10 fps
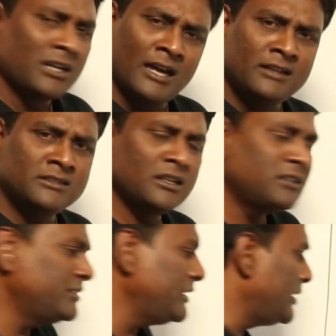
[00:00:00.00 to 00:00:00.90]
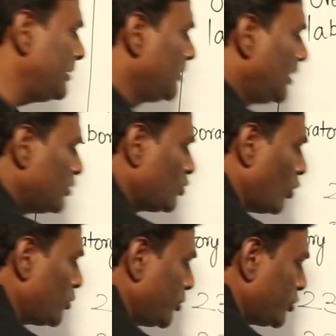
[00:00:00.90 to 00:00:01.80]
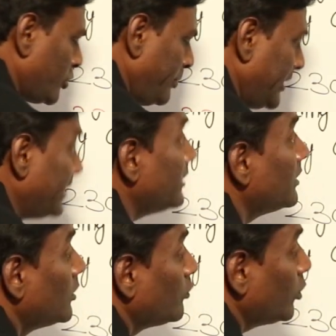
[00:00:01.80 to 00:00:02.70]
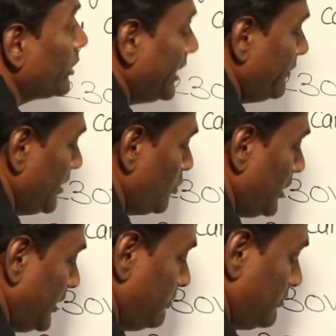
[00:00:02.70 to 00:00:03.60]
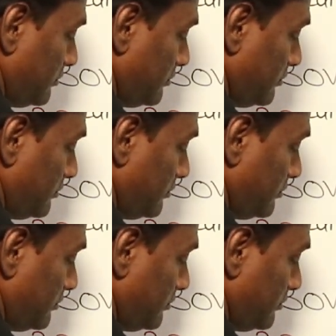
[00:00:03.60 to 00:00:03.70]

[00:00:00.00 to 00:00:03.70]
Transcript: currents are same, so output should be four K V A only.